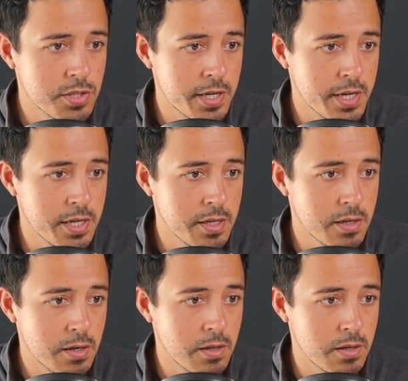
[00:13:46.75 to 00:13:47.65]
a
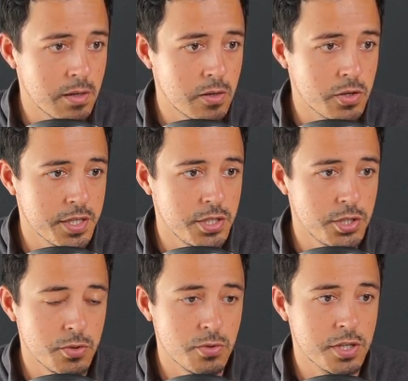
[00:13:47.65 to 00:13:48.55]
login
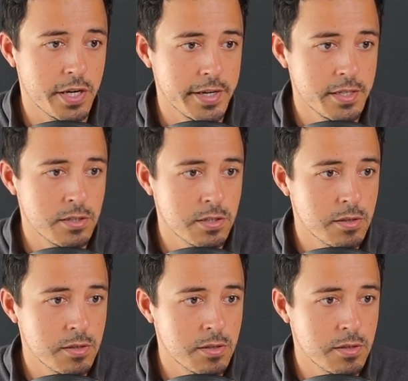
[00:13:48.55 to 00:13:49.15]
use case.